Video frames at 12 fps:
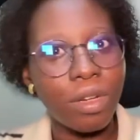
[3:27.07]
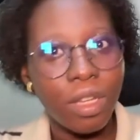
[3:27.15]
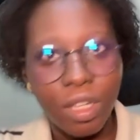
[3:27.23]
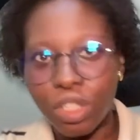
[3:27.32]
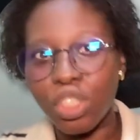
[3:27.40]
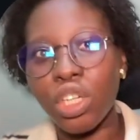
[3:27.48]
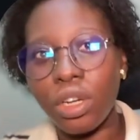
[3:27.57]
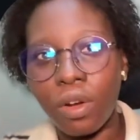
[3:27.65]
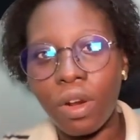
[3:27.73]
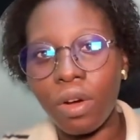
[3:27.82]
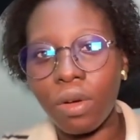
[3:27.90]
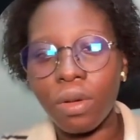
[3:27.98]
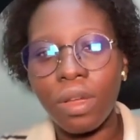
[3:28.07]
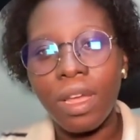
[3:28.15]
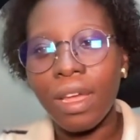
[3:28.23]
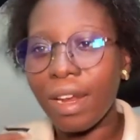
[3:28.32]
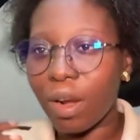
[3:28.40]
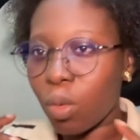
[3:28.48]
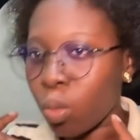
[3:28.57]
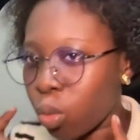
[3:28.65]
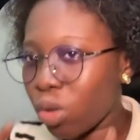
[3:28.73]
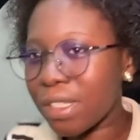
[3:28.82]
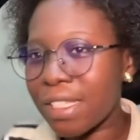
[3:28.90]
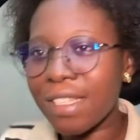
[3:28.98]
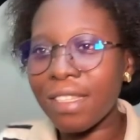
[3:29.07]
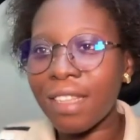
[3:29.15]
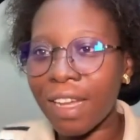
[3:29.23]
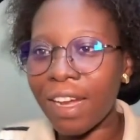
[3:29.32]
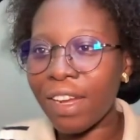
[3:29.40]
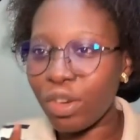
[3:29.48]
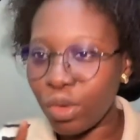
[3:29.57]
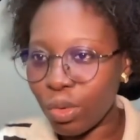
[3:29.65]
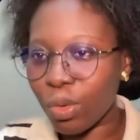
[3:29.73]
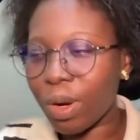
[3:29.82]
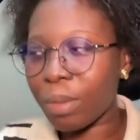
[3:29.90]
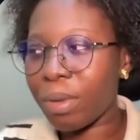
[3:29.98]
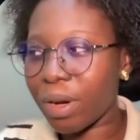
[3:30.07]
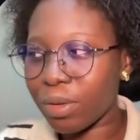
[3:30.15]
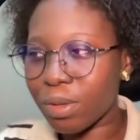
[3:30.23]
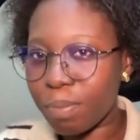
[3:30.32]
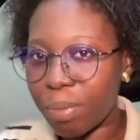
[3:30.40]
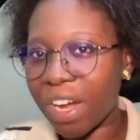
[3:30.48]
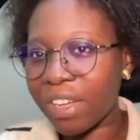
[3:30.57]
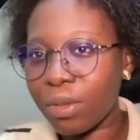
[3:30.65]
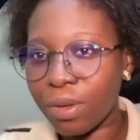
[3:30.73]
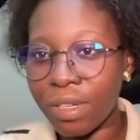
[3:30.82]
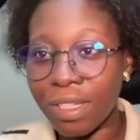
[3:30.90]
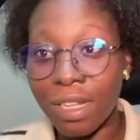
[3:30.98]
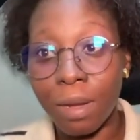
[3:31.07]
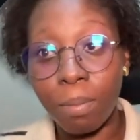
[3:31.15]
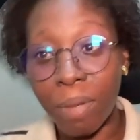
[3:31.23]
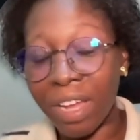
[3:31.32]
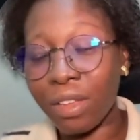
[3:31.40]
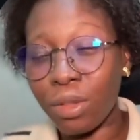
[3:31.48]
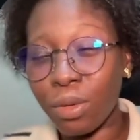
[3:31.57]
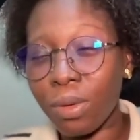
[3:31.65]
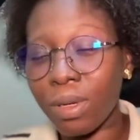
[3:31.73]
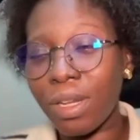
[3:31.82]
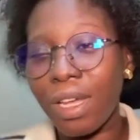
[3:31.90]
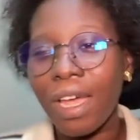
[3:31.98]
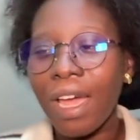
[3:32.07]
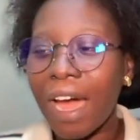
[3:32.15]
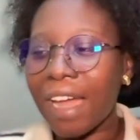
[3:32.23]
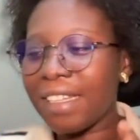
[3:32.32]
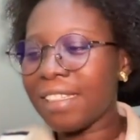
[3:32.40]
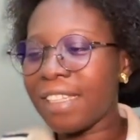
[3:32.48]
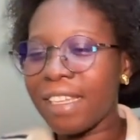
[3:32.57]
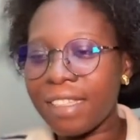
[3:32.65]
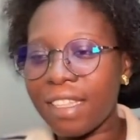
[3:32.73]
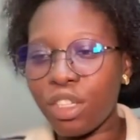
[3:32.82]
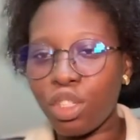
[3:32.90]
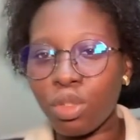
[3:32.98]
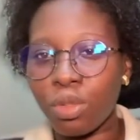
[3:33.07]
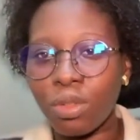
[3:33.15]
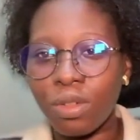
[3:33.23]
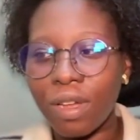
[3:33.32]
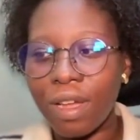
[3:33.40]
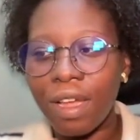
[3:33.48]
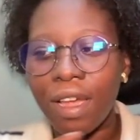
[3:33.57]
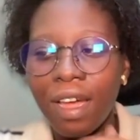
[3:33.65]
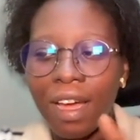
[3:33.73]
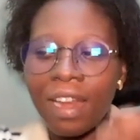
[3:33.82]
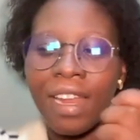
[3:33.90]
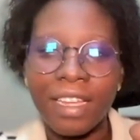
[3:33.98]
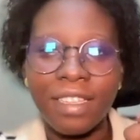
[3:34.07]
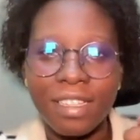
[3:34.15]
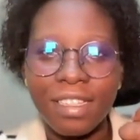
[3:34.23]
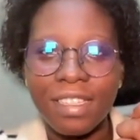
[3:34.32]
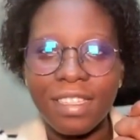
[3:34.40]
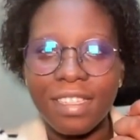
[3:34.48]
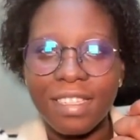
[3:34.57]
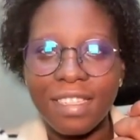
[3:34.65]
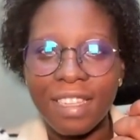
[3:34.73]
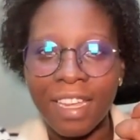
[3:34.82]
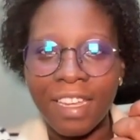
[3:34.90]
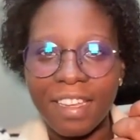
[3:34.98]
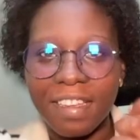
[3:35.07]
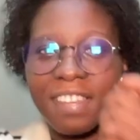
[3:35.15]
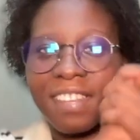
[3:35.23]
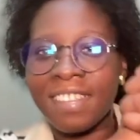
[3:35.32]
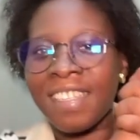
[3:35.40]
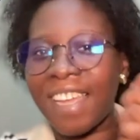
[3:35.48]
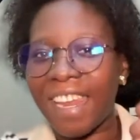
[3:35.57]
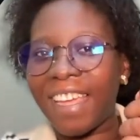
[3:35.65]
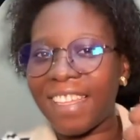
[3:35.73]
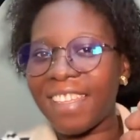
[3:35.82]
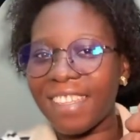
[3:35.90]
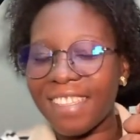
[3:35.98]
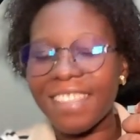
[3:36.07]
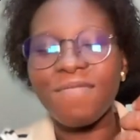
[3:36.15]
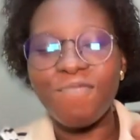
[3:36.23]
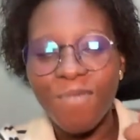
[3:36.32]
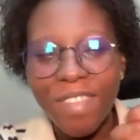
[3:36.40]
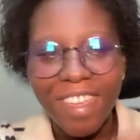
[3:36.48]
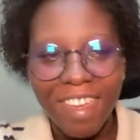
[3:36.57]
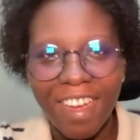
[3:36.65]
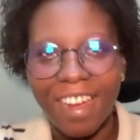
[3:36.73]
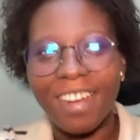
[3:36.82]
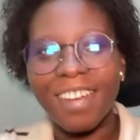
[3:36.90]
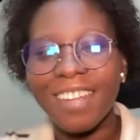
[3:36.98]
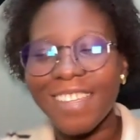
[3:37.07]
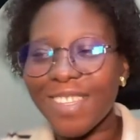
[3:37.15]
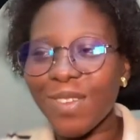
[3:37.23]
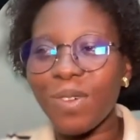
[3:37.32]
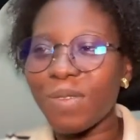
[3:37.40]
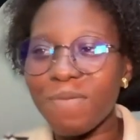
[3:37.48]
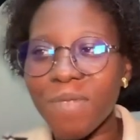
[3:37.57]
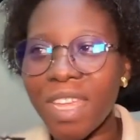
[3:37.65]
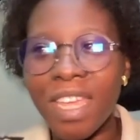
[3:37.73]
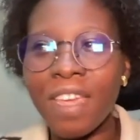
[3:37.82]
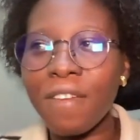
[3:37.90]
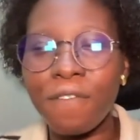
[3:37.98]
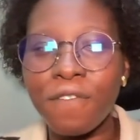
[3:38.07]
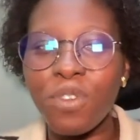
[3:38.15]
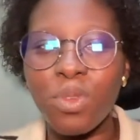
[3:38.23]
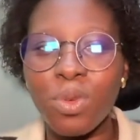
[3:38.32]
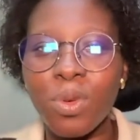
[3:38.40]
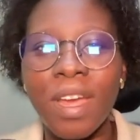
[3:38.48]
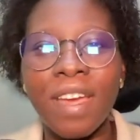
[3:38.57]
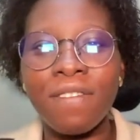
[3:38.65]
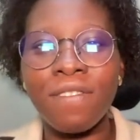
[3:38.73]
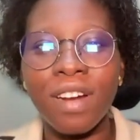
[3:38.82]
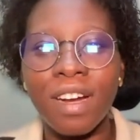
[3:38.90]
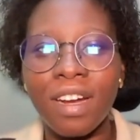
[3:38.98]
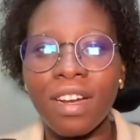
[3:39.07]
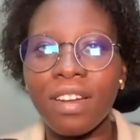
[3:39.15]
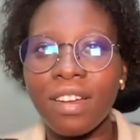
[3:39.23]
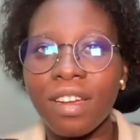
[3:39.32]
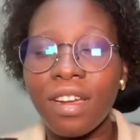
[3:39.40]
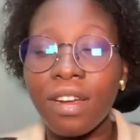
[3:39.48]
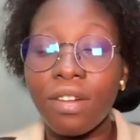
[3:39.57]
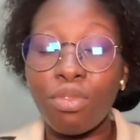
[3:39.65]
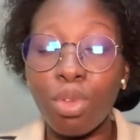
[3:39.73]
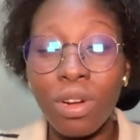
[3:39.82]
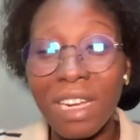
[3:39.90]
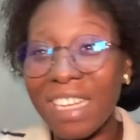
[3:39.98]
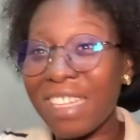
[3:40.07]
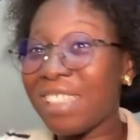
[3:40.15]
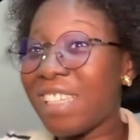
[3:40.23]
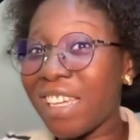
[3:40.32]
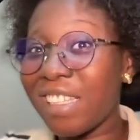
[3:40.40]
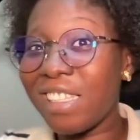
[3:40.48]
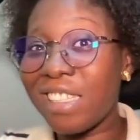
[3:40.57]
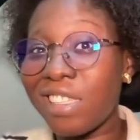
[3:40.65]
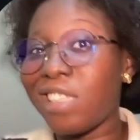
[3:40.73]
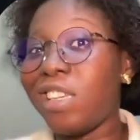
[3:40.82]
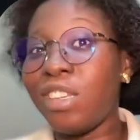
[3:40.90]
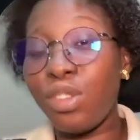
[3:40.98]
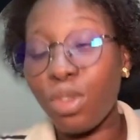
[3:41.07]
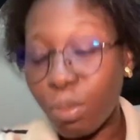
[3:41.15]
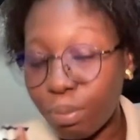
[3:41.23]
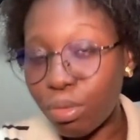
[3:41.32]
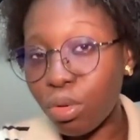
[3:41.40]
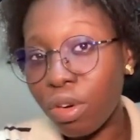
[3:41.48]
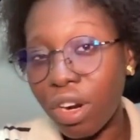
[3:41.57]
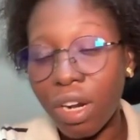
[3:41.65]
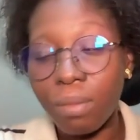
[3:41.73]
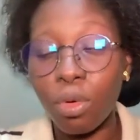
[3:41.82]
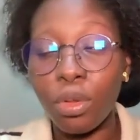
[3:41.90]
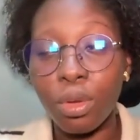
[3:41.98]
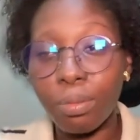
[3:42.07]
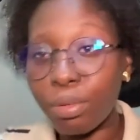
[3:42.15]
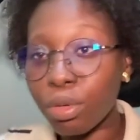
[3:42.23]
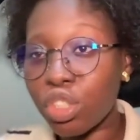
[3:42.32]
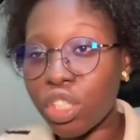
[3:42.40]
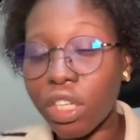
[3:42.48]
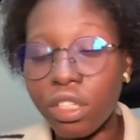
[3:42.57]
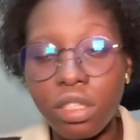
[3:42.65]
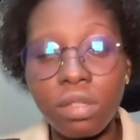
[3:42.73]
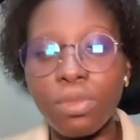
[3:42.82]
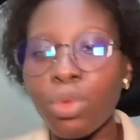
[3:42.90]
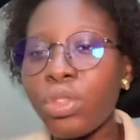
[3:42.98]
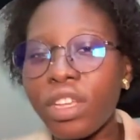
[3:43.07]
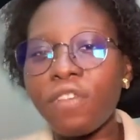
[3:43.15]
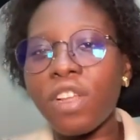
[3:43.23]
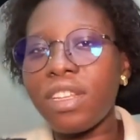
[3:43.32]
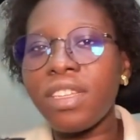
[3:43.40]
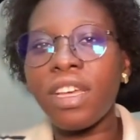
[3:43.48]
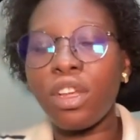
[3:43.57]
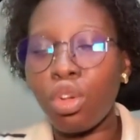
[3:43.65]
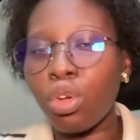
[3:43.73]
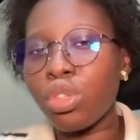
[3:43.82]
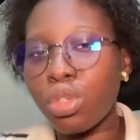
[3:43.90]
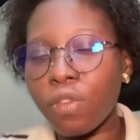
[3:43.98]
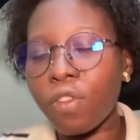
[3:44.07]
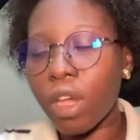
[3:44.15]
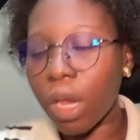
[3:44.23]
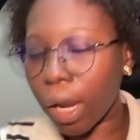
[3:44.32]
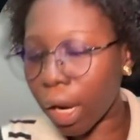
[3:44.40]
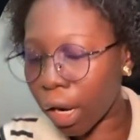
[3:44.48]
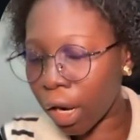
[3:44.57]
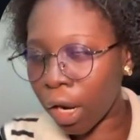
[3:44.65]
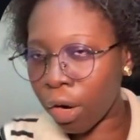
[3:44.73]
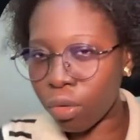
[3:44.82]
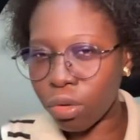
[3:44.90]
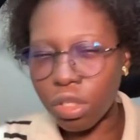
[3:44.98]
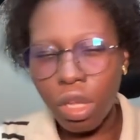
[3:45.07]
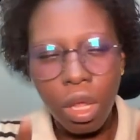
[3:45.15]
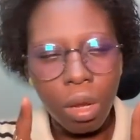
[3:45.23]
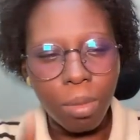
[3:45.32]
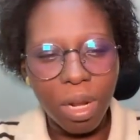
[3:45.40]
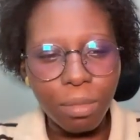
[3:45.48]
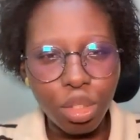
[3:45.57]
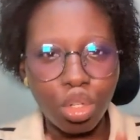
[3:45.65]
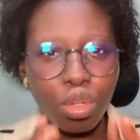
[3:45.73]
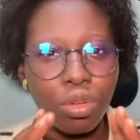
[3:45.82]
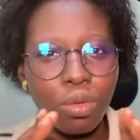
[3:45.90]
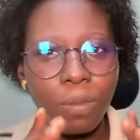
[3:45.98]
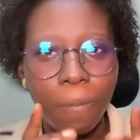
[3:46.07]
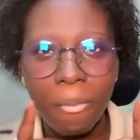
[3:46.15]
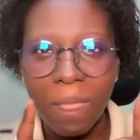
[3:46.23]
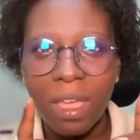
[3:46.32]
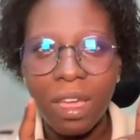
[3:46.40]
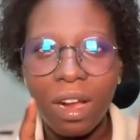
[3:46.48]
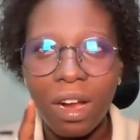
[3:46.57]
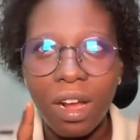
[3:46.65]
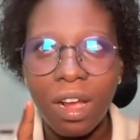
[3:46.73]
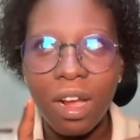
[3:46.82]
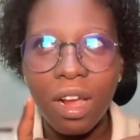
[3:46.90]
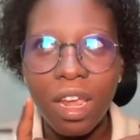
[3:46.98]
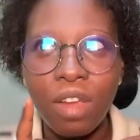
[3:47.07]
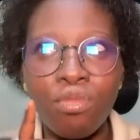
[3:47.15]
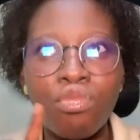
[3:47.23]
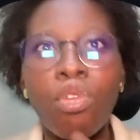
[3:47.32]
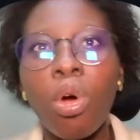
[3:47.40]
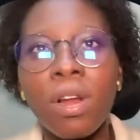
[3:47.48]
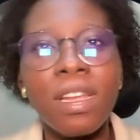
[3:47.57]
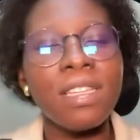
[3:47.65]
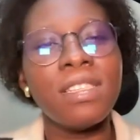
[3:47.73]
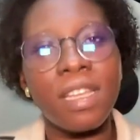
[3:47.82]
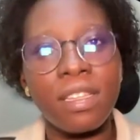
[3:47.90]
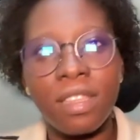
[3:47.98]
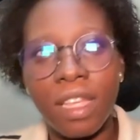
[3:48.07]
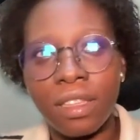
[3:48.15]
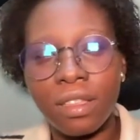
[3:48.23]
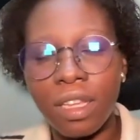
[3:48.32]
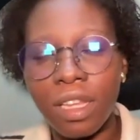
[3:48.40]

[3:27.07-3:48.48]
in general. Now, one thing that I know about Python is that Python and indentation are like this, like they are like this. Yeah. So if you ever wrongly indent in your program or your project, you will definitely get lots of errors. But let me show you a wrongly indented